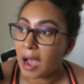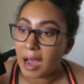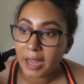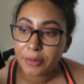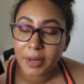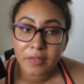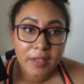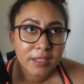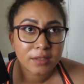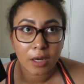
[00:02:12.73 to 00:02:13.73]
I read
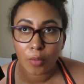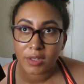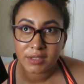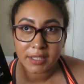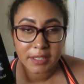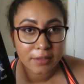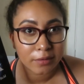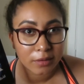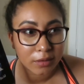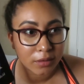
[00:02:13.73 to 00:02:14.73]
this, I want to say
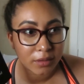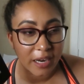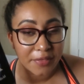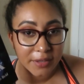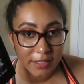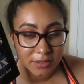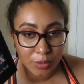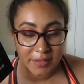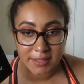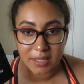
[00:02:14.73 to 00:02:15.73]
I think I
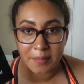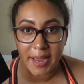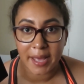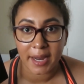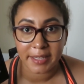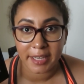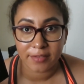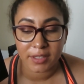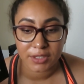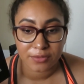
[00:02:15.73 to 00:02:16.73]
read this in May, and I
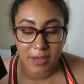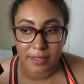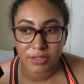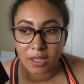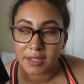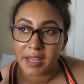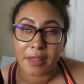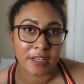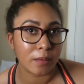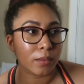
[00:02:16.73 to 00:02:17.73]
gave this 5 stars.
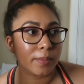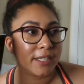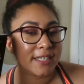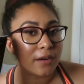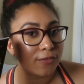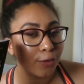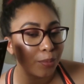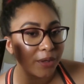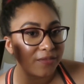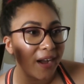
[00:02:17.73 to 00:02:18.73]
I think I'm bumping it down to
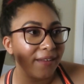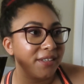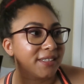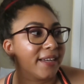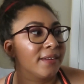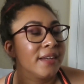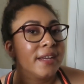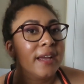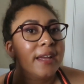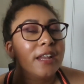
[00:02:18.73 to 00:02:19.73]
4.5 because
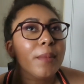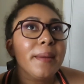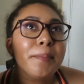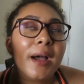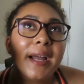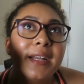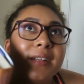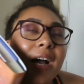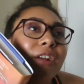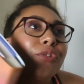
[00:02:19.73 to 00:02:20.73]
in my
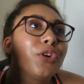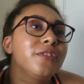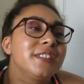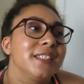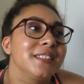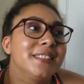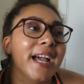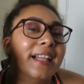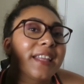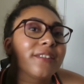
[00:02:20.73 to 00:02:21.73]
mind, I don't know if it's
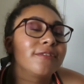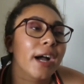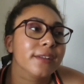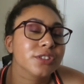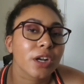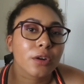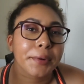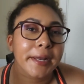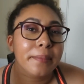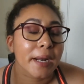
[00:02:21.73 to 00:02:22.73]
exactly a 5-star
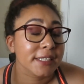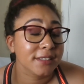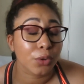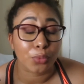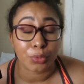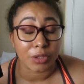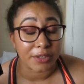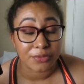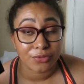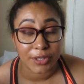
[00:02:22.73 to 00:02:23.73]
read, but I still
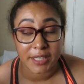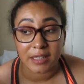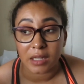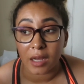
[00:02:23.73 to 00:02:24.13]
really freaking